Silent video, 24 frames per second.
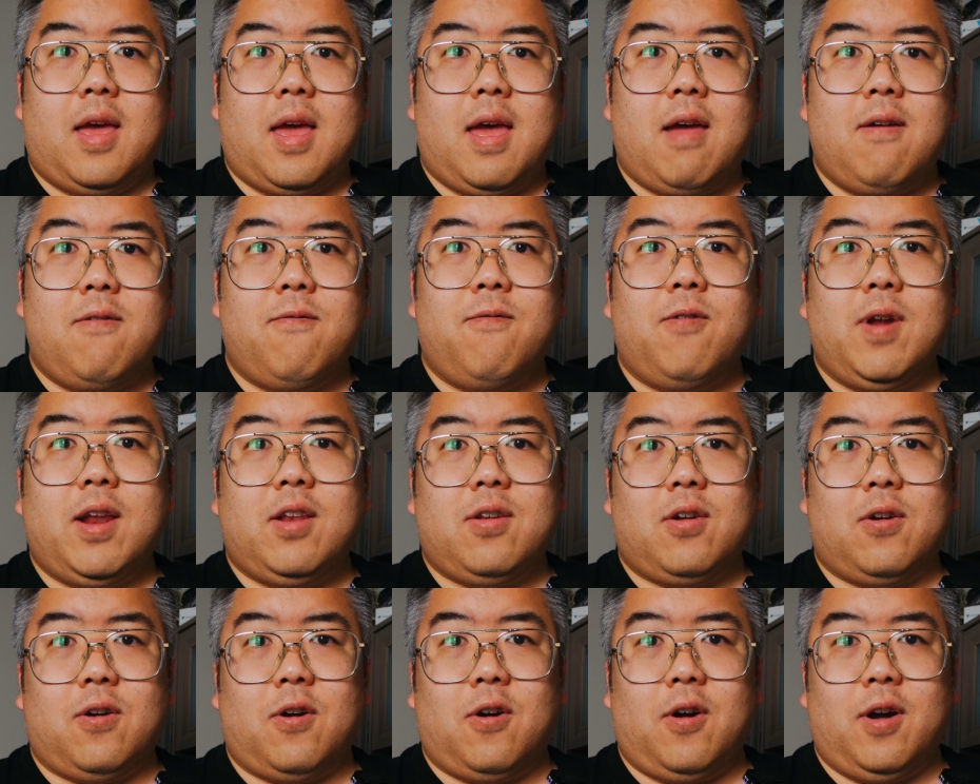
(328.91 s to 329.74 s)
Every
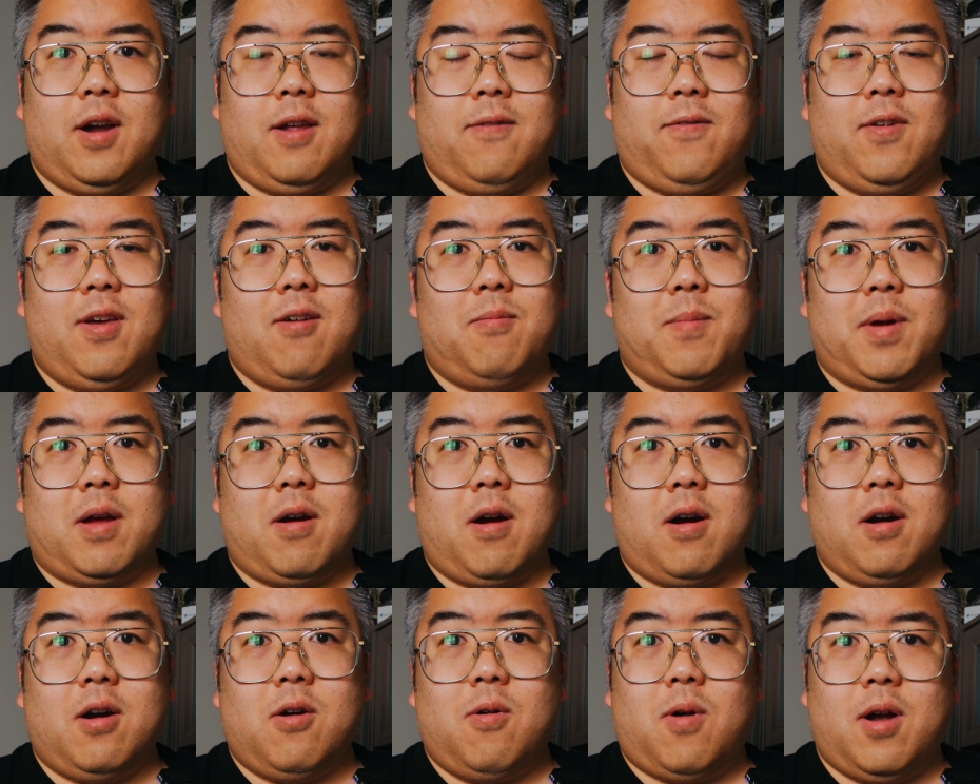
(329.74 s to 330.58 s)
turn, if you have
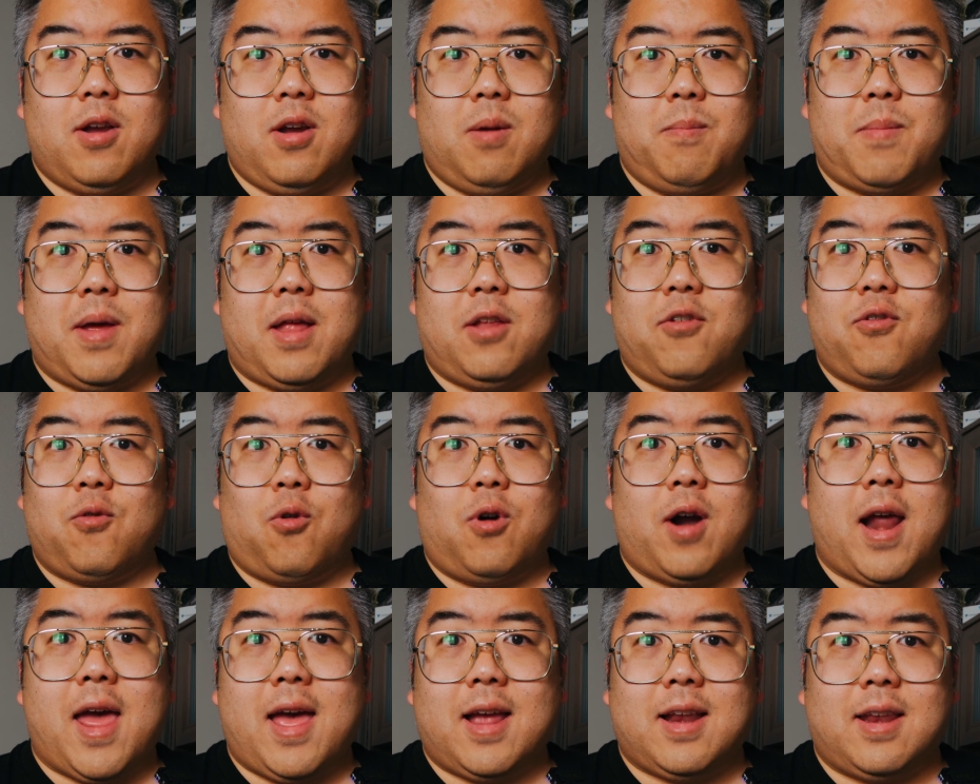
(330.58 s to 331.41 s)
Magcargo on your bench
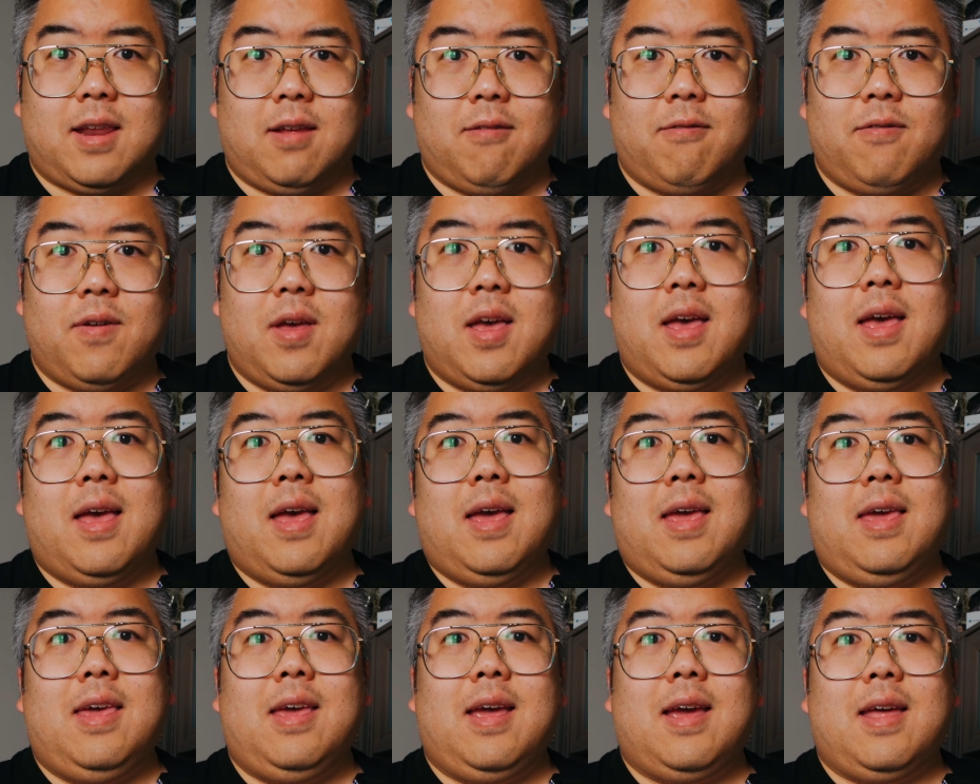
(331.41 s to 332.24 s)
or active,
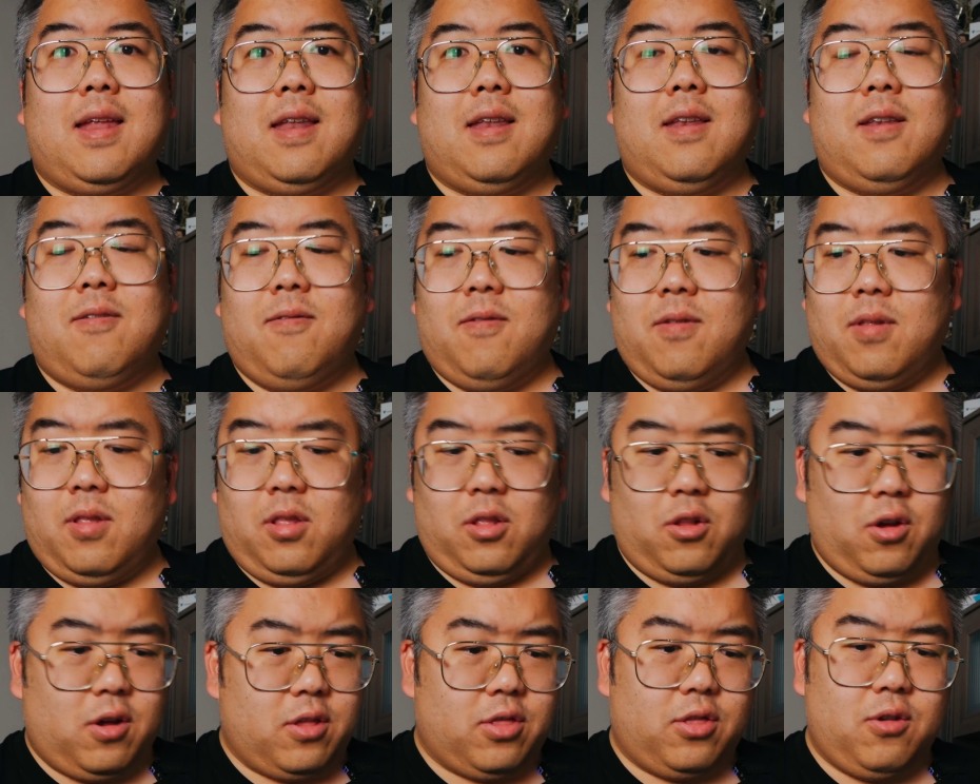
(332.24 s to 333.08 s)
he can
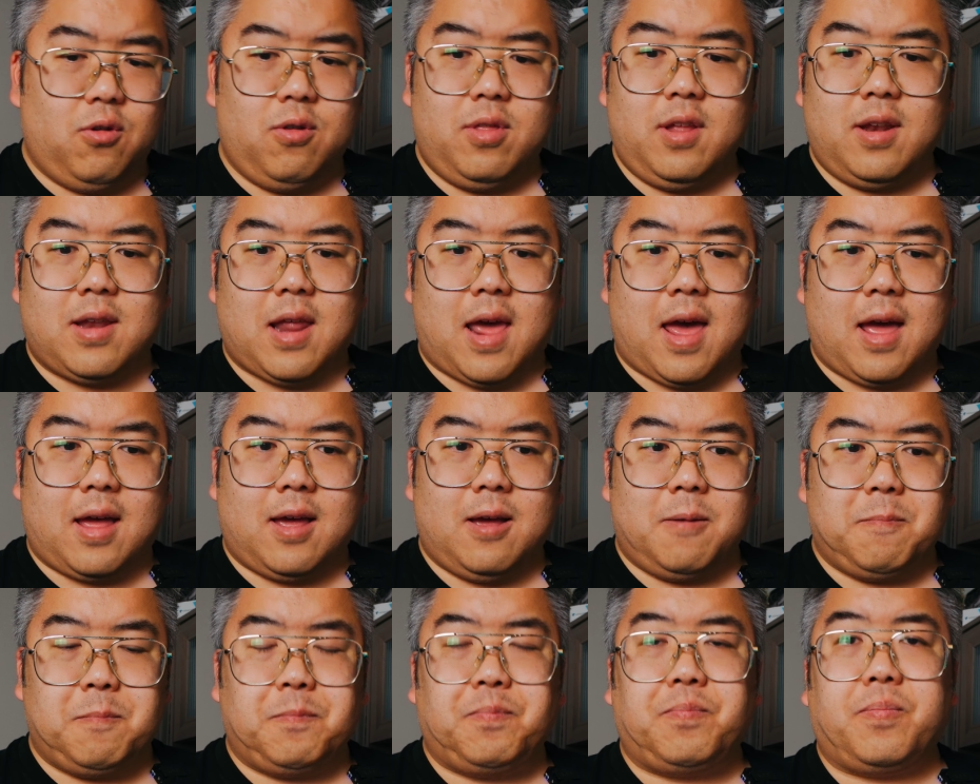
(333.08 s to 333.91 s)
look through the deck
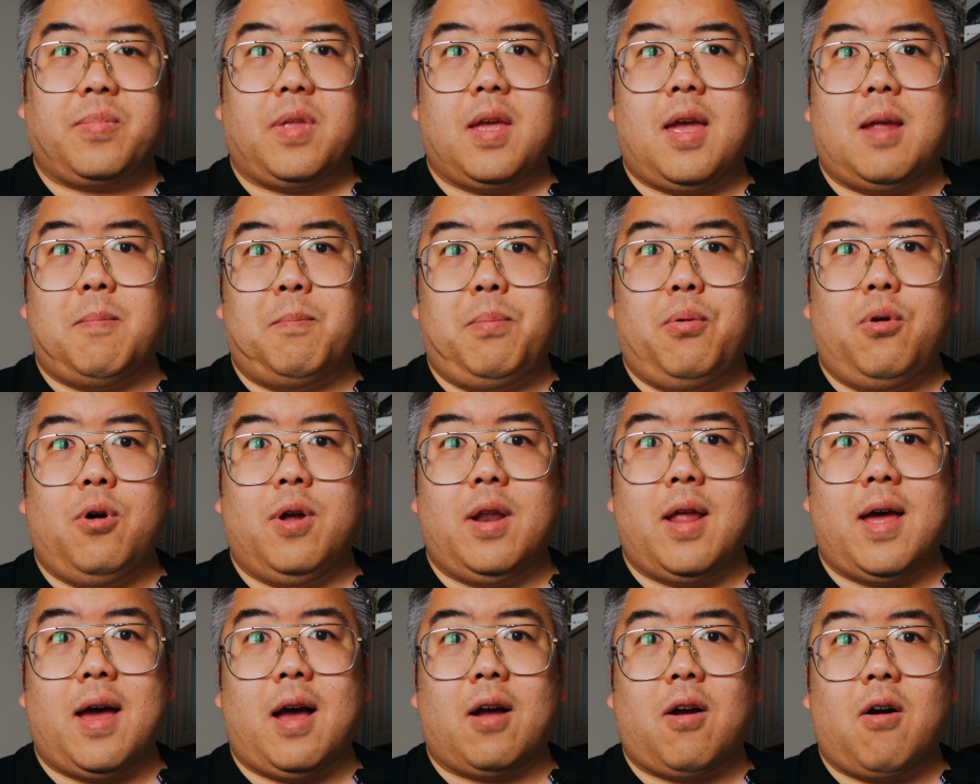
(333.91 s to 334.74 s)
and
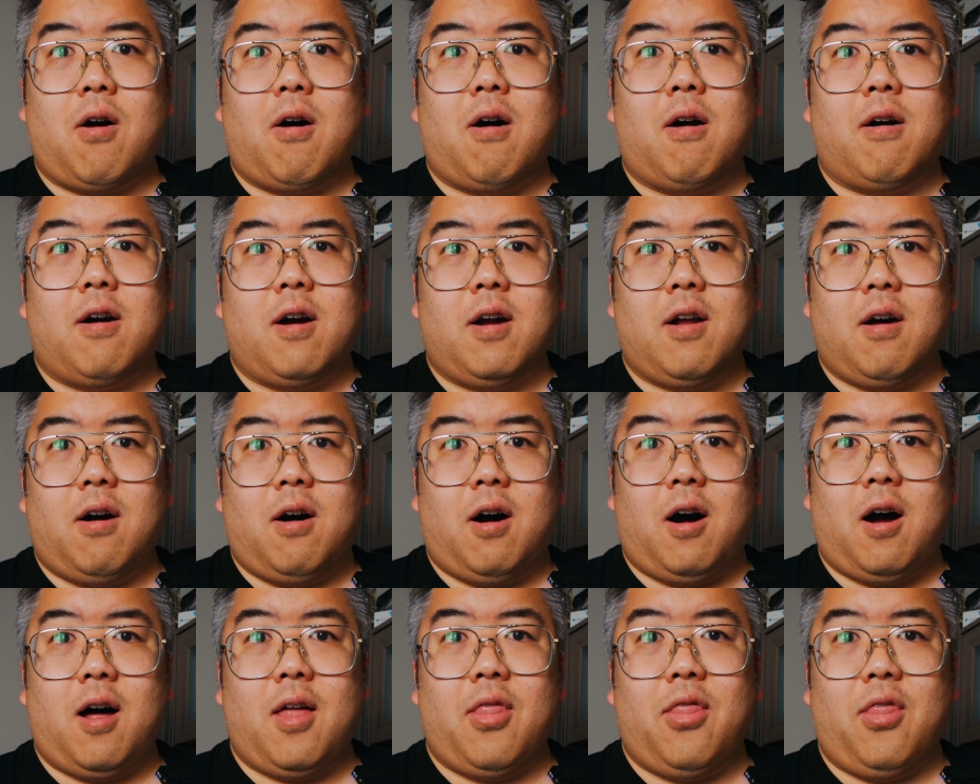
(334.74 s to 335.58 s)
put a card
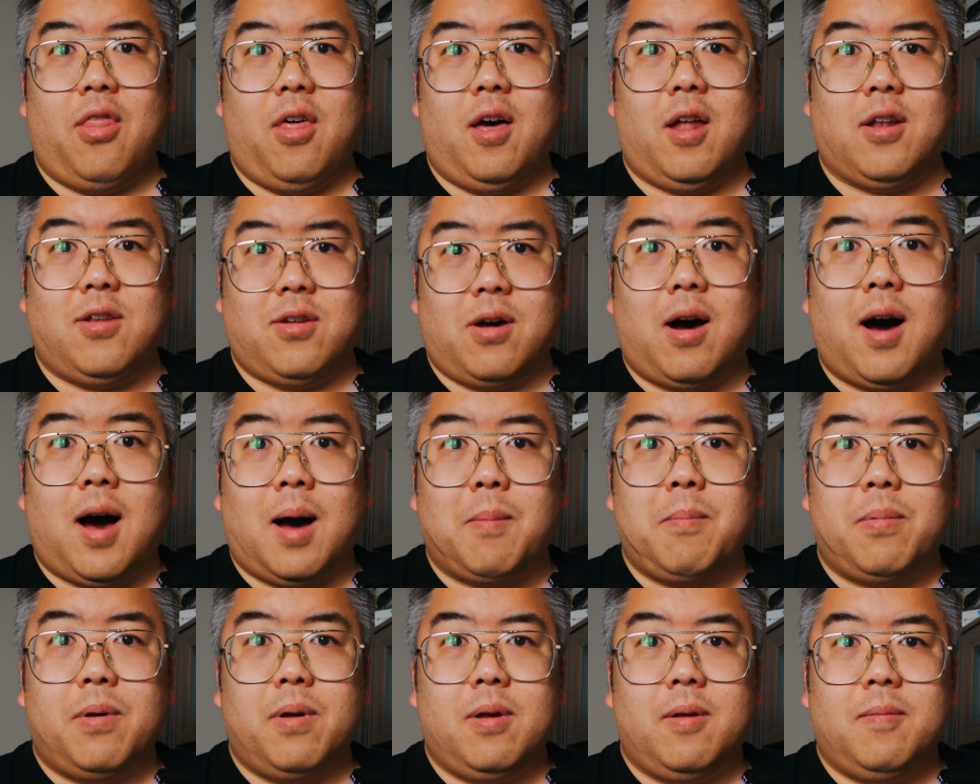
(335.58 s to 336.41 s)
on the
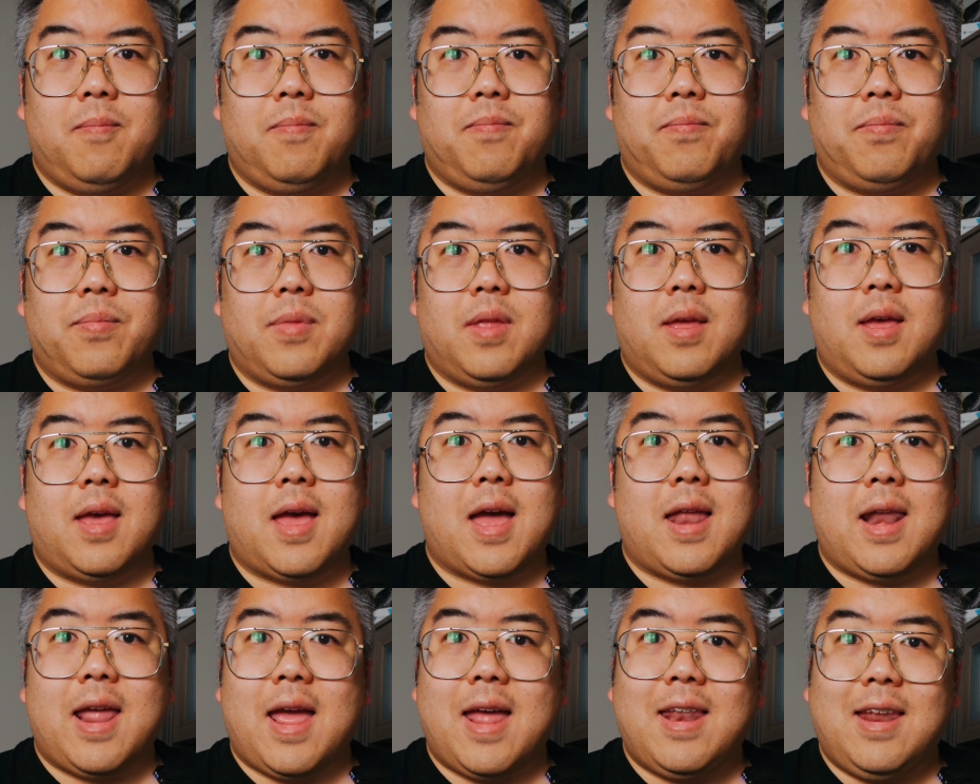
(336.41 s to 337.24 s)
top
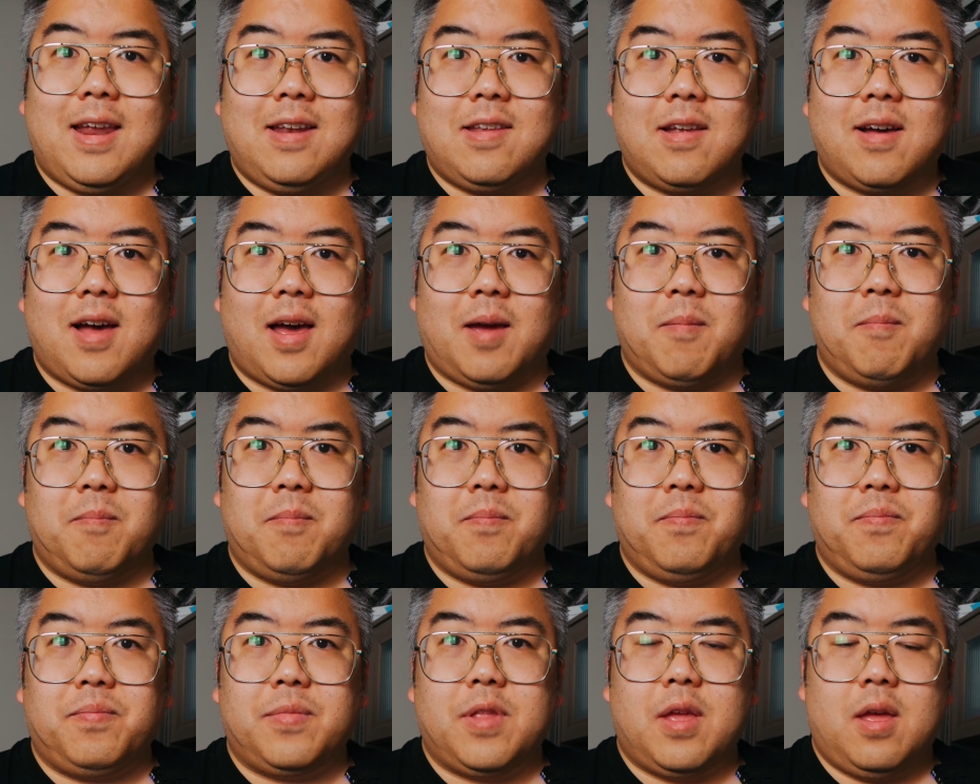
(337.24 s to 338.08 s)
at any time.
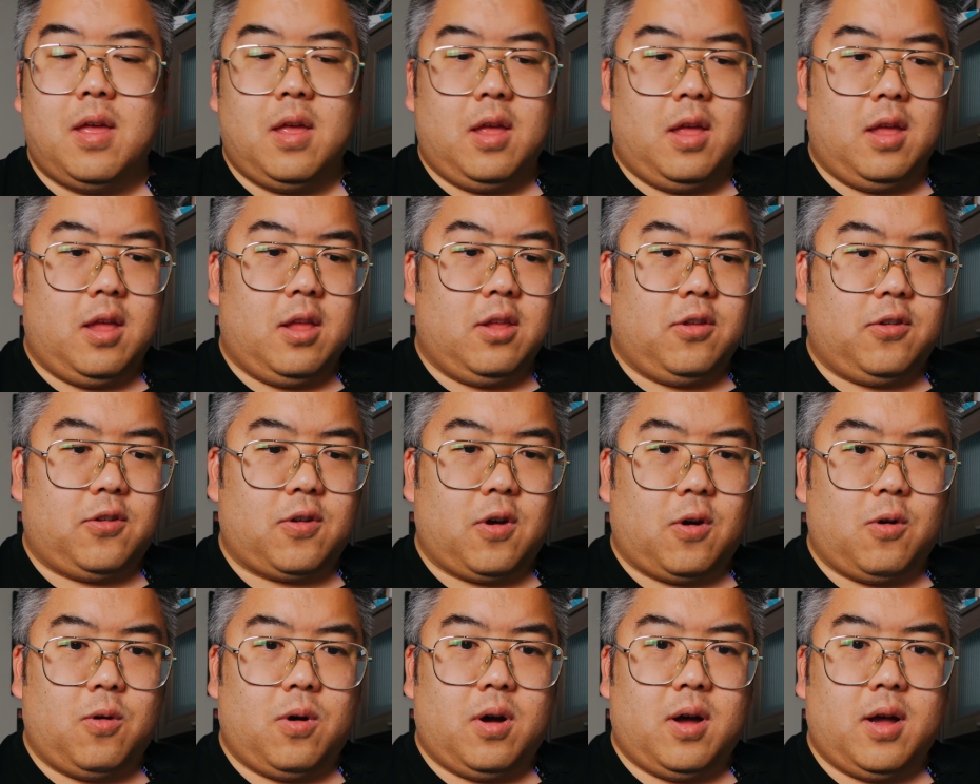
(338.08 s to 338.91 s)

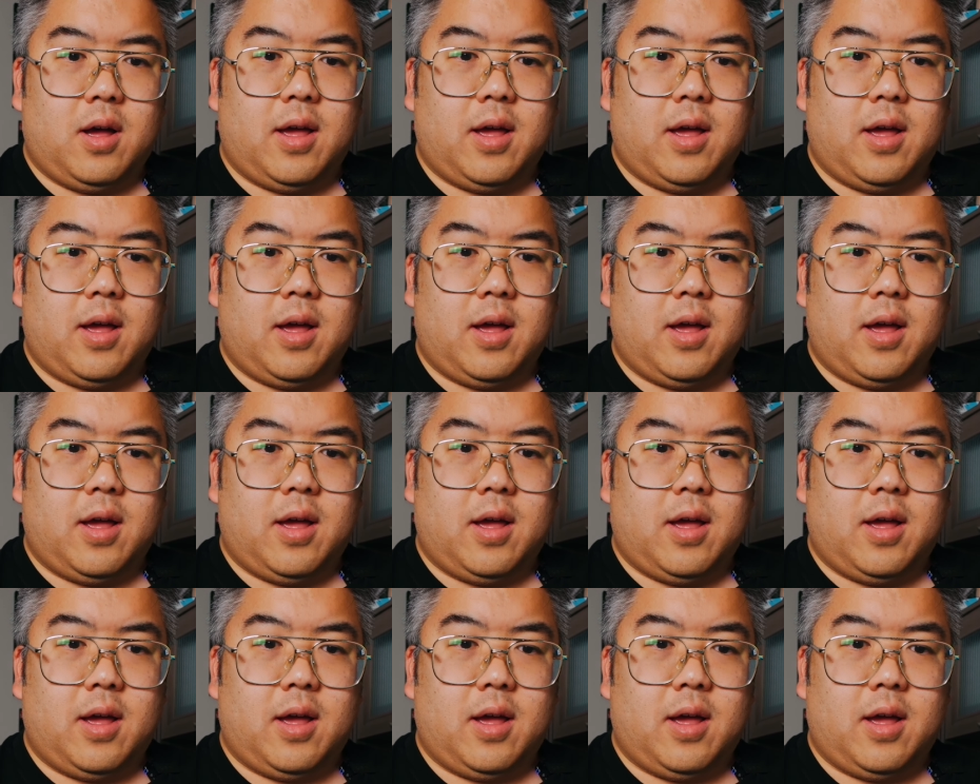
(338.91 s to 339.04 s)
So